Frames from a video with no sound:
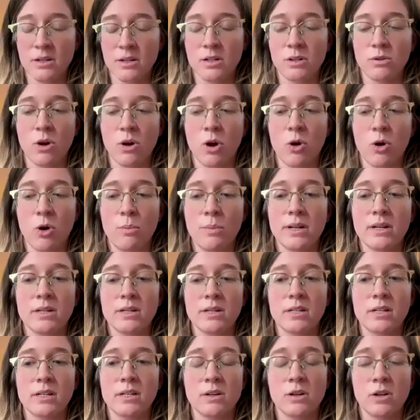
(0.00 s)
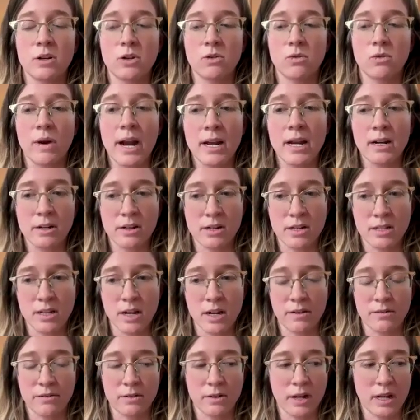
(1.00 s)
to open to greater
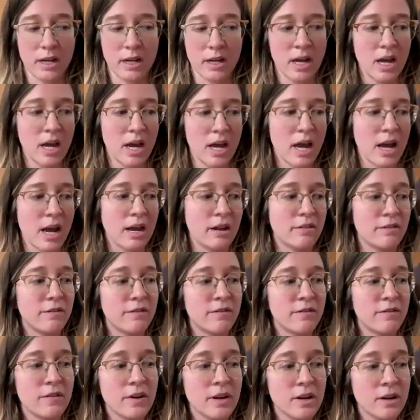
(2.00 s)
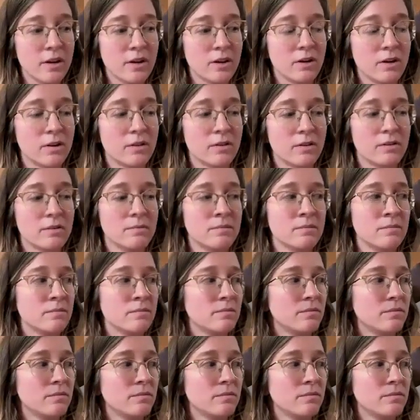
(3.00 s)
suffering and feel